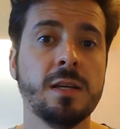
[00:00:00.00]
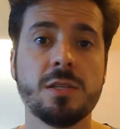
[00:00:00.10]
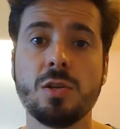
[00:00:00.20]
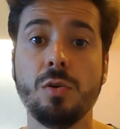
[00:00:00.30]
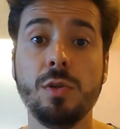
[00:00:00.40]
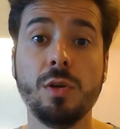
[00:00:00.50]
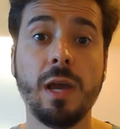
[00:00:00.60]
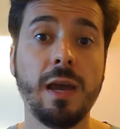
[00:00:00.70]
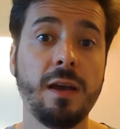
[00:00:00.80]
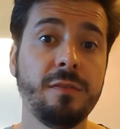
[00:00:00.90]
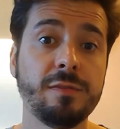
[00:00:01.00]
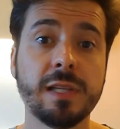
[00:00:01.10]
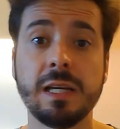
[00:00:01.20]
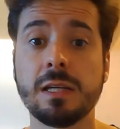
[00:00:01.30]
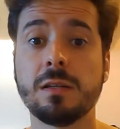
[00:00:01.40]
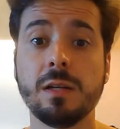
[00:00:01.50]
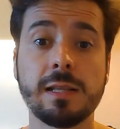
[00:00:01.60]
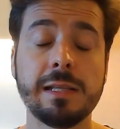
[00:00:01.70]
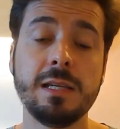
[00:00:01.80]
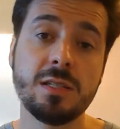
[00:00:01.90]
So you have like
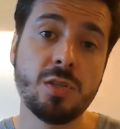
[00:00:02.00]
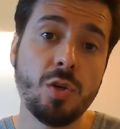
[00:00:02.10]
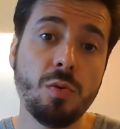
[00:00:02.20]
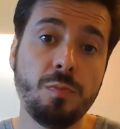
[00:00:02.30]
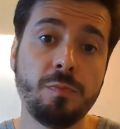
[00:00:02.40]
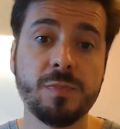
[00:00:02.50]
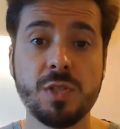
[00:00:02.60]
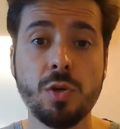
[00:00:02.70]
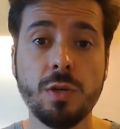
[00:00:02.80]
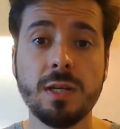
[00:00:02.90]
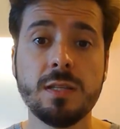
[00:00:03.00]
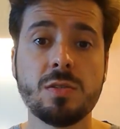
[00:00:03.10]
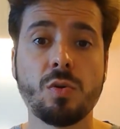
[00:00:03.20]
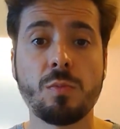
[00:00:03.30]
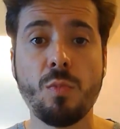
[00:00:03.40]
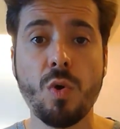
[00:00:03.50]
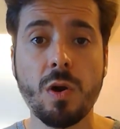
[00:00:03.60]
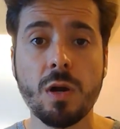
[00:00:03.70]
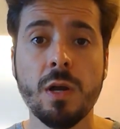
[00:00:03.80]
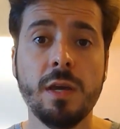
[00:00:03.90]
at least 2 students or
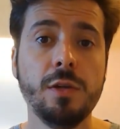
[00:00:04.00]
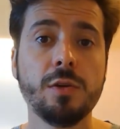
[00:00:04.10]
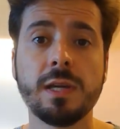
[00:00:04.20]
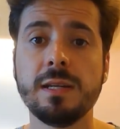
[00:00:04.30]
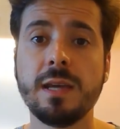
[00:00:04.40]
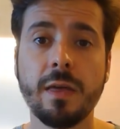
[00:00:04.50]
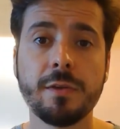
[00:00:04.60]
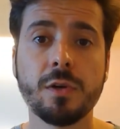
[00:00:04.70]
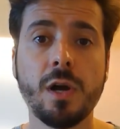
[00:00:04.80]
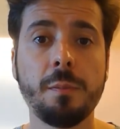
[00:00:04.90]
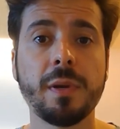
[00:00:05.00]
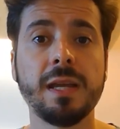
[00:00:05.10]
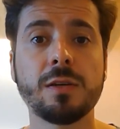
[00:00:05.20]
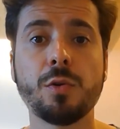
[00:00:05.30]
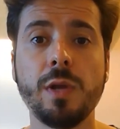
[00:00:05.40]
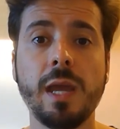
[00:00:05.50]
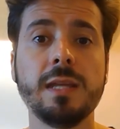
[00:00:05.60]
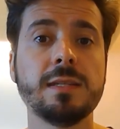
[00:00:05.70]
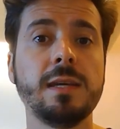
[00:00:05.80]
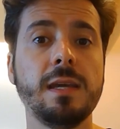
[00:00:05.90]
more. You can gather up and
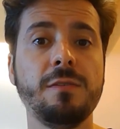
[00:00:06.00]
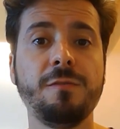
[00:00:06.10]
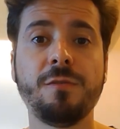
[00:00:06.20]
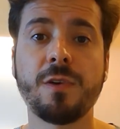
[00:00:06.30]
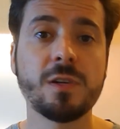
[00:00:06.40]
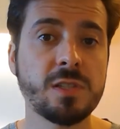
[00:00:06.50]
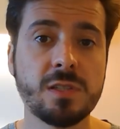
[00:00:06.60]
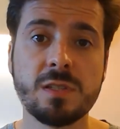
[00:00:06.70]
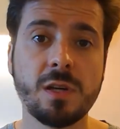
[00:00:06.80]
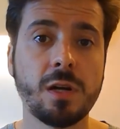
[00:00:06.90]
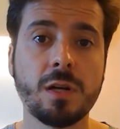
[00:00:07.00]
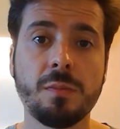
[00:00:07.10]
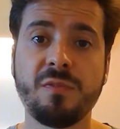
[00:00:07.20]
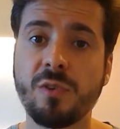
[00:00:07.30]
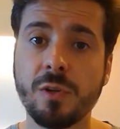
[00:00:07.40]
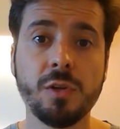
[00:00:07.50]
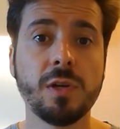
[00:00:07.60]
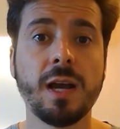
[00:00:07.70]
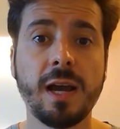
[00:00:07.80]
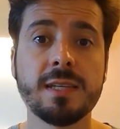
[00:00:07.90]
create a first startup for you
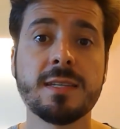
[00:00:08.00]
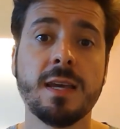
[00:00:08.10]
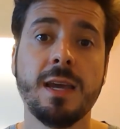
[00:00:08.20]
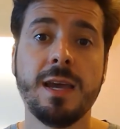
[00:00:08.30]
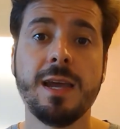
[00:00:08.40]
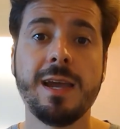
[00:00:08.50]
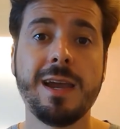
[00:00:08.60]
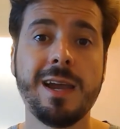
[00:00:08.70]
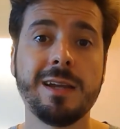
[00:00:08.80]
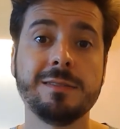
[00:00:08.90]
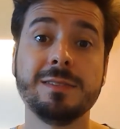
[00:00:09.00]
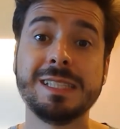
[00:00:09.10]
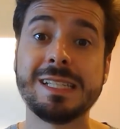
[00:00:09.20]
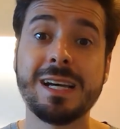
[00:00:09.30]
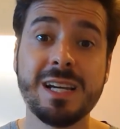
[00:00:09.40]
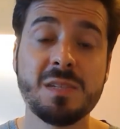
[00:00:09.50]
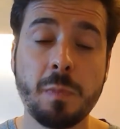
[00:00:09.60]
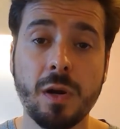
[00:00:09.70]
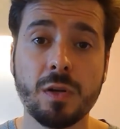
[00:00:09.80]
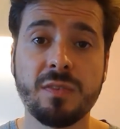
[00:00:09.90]
guys. And the nice
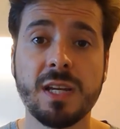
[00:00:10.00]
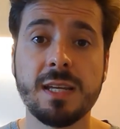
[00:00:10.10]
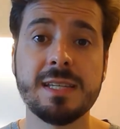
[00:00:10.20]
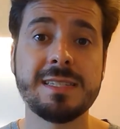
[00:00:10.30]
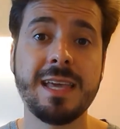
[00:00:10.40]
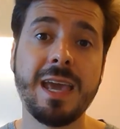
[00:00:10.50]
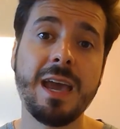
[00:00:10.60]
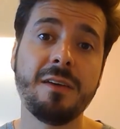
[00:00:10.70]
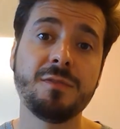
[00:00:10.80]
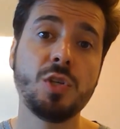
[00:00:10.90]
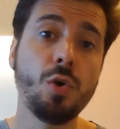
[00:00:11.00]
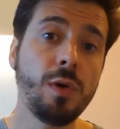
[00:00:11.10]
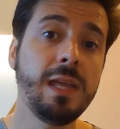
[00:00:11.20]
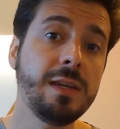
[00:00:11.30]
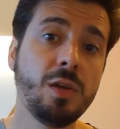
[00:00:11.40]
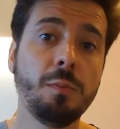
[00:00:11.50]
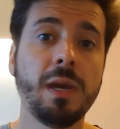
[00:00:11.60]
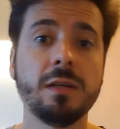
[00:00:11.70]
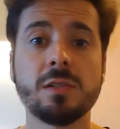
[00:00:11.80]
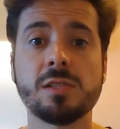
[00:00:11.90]
part of it is they have 2
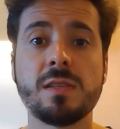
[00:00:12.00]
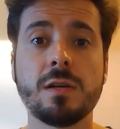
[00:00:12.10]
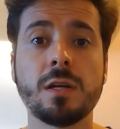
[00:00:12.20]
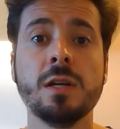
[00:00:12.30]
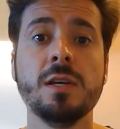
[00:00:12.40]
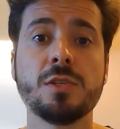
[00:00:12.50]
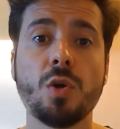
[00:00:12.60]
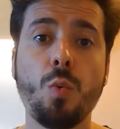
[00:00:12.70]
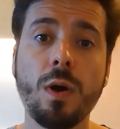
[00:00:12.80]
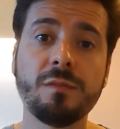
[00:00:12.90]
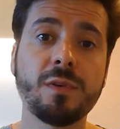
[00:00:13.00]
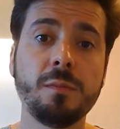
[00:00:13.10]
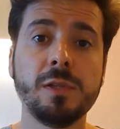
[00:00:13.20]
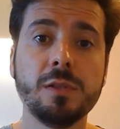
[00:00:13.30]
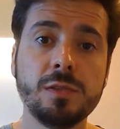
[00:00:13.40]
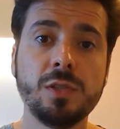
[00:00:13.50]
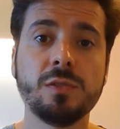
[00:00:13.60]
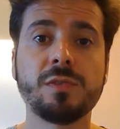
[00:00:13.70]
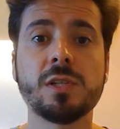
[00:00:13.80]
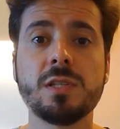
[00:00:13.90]
incubators there. So one from Lund
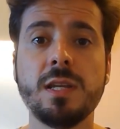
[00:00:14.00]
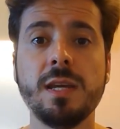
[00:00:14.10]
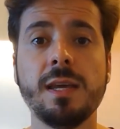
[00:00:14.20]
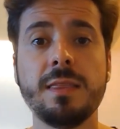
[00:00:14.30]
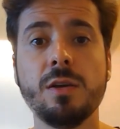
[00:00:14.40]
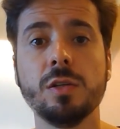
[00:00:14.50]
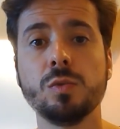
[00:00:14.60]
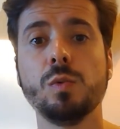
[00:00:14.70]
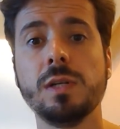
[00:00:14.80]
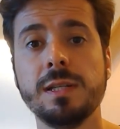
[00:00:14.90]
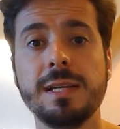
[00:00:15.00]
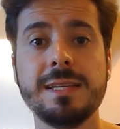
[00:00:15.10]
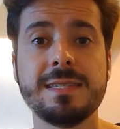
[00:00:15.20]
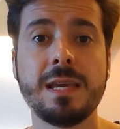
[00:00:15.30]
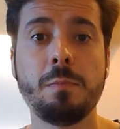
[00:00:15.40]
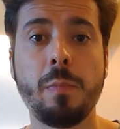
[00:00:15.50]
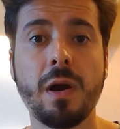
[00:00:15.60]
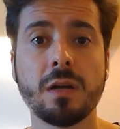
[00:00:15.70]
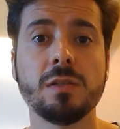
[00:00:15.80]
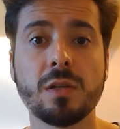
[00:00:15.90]
University and the other one is a
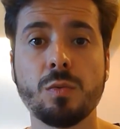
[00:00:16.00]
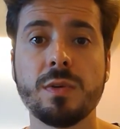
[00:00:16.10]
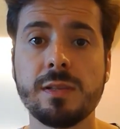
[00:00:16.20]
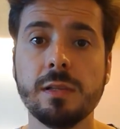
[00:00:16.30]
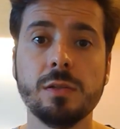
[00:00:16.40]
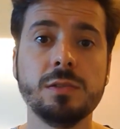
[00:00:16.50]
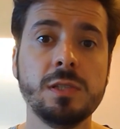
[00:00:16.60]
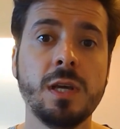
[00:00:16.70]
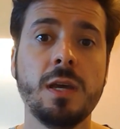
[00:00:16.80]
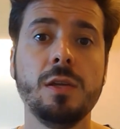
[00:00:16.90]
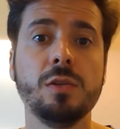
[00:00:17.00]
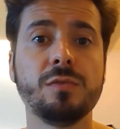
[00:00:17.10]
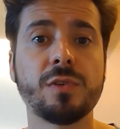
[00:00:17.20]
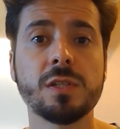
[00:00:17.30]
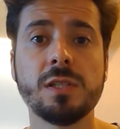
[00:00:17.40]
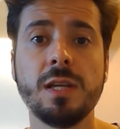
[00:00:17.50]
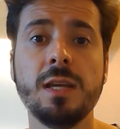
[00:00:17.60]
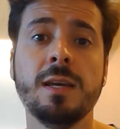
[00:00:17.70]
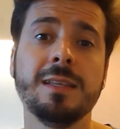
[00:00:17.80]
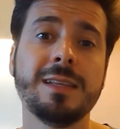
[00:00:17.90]
partner with Lund
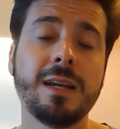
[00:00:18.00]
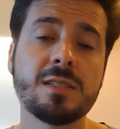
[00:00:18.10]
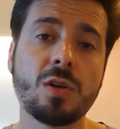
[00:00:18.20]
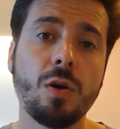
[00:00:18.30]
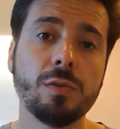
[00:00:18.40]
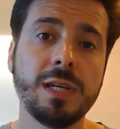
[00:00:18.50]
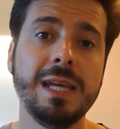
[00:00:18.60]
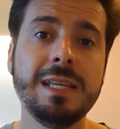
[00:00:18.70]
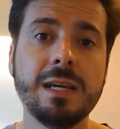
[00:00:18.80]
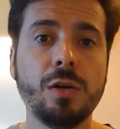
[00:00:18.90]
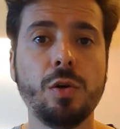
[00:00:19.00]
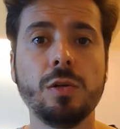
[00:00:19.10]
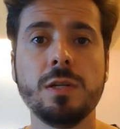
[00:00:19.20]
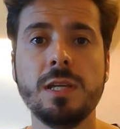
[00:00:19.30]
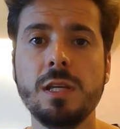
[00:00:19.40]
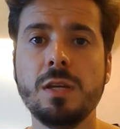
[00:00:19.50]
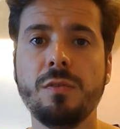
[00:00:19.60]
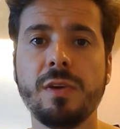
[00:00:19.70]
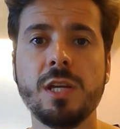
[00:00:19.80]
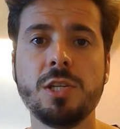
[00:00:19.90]
University that it's called Ideon
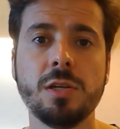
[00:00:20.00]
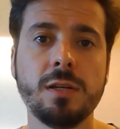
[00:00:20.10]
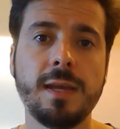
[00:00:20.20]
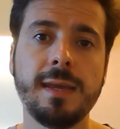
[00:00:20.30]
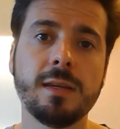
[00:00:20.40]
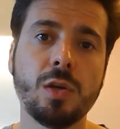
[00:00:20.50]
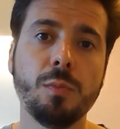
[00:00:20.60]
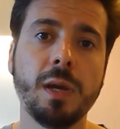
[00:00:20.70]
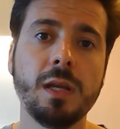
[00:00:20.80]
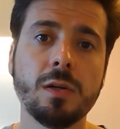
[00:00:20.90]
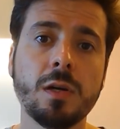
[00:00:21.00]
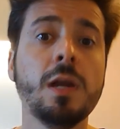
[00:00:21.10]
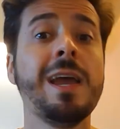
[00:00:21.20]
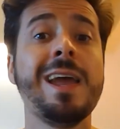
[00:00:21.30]
Innovation Incubator.